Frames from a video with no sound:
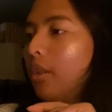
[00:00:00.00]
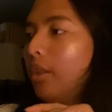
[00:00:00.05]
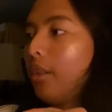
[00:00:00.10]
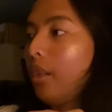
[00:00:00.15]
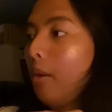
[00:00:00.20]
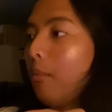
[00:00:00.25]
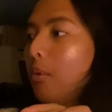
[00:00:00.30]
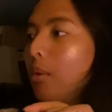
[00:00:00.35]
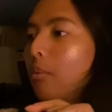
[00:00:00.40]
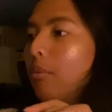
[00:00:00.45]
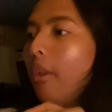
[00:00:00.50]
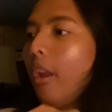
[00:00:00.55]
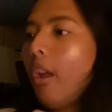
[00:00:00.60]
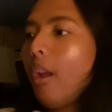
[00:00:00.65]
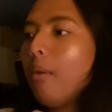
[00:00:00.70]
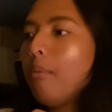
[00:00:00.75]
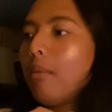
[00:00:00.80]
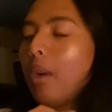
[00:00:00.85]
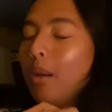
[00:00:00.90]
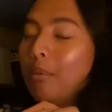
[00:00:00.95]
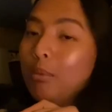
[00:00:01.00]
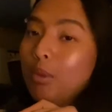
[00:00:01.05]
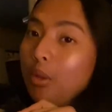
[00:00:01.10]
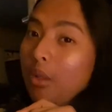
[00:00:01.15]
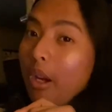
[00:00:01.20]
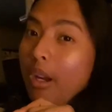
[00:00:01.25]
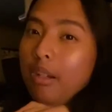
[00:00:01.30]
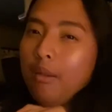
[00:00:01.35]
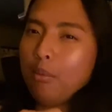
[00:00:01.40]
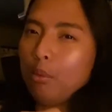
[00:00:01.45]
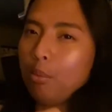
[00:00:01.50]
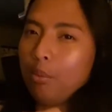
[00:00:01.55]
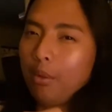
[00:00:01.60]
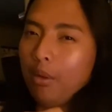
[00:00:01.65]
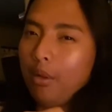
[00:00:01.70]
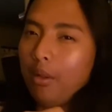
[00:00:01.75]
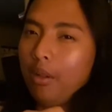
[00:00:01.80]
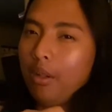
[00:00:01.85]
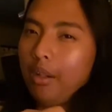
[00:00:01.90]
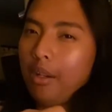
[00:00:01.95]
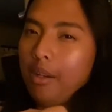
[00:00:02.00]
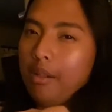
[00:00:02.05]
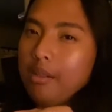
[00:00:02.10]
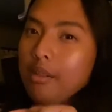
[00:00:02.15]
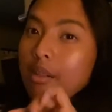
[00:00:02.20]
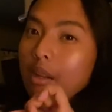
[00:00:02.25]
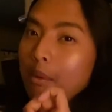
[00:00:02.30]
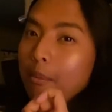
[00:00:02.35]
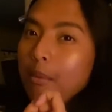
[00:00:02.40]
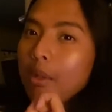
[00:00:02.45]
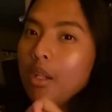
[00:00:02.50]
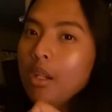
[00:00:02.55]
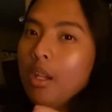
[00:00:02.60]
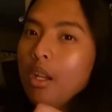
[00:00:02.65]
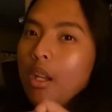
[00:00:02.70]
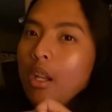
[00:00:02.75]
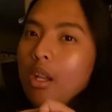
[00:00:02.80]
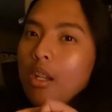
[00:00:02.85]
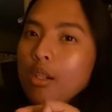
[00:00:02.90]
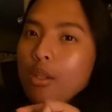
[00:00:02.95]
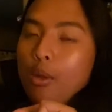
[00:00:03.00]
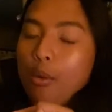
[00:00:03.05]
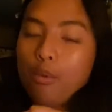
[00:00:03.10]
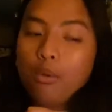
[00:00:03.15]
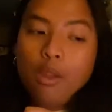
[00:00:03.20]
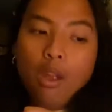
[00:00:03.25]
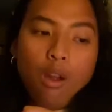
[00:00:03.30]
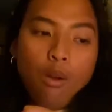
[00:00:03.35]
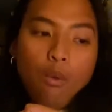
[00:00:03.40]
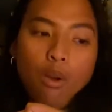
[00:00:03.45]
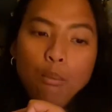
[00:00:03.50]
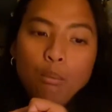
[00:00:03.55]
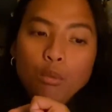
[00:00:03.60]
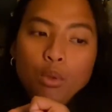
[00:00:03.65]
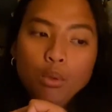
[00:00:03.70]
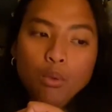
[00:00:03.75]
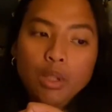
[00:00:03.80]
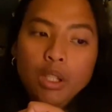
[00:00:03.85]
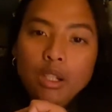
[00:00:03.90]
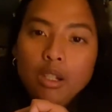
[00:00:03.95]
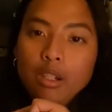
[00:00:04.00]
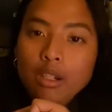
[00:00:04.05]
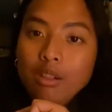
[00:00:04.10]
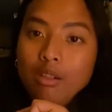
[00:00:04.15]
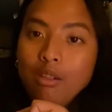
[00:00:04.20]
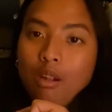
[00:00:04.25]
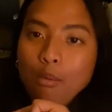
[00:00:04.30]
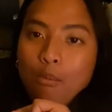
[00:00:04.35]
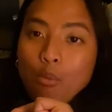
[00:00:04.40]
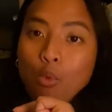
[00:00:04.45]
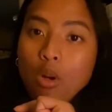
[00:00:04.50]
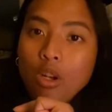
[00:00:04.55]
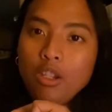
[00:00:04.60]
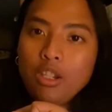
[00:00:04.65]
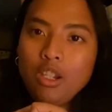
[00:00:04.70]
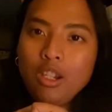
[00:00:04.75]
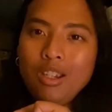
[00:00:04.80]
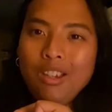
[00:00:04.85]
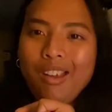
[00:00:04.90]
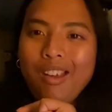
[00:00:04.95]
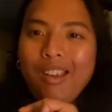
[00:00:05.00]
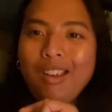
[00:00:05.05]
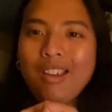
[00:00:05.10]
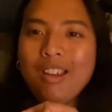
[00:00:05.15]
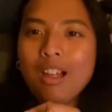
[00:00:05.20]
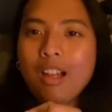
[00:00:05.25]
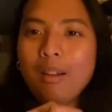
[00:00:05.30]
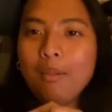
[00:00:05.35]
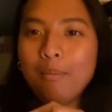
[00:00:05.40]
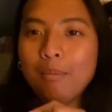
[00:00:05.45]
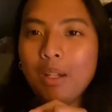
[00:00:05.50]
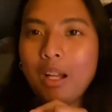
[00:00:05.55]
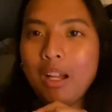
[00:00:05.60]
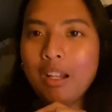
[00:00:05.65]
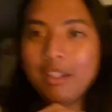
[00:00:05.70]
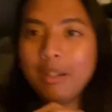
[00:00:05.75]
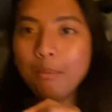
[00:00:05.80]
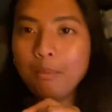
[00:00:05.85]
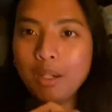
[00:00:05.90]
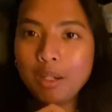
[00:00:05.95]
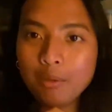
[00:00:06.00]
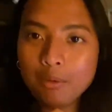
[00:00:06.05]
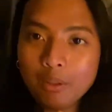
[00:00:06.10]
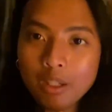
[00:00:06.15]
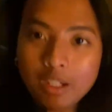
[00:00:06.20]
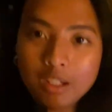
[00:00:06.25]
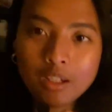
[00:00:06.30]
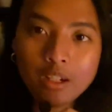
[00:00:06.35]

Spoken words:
some of them I'm already preparing, and some, so now I'm doing is I'm watching a anime right